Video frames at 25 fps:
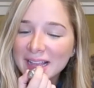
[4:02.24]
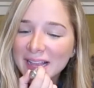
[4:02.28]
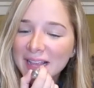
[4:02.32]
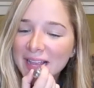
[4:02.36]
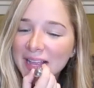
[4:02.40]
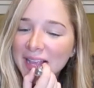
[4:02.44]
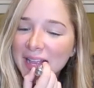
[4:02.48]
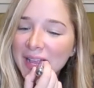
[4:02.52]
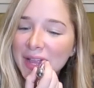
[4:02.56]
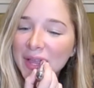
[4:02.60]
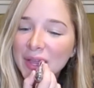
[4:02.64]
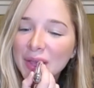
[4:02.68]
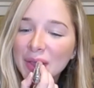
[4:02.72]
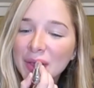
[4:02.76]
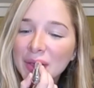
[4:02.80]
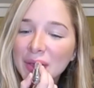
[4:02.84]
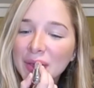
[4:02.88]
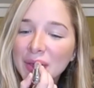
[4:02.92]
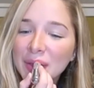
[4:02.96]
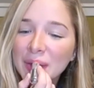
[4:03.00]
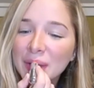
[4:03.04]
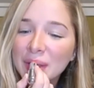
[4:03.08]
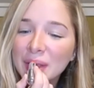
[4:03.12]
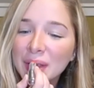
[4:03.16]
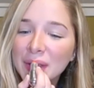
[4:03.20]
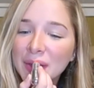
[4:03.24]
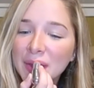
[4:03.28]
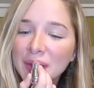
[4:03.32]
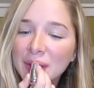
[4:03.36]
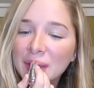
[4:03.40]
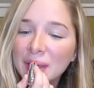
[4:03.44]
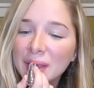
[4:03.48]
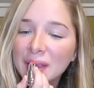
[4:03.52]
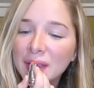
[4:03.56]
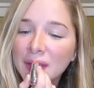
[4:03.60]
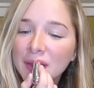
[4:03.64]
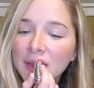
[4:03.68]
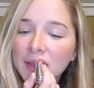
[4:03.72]

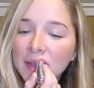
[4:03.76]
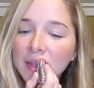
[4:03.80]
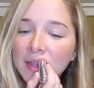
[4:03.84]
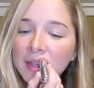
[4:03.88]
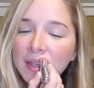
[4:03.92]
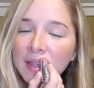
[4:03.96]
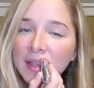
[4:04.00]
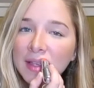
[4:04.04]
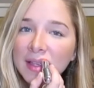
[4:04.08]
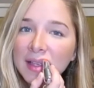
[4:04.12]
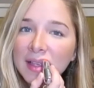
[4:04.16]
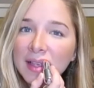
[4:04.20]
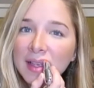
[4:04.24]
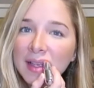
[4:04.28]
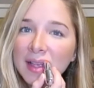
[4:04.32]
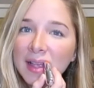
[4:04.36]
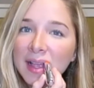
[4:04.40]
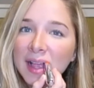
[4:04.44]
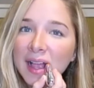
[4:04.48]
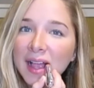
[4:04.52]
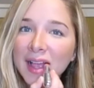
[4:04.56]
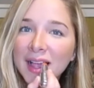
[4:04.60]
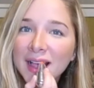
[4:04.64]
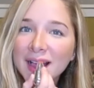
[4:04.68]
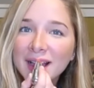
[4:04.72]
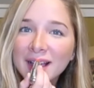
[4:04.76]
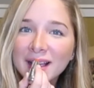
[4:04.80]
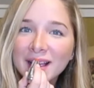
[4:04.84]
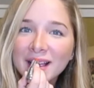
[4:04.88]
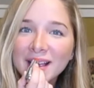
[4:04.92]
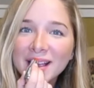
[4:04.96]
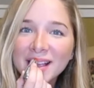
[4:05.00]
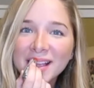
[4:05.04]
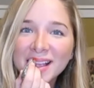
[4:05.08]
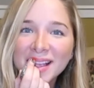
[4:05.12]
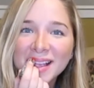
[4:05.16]
No one is speaking in this clip.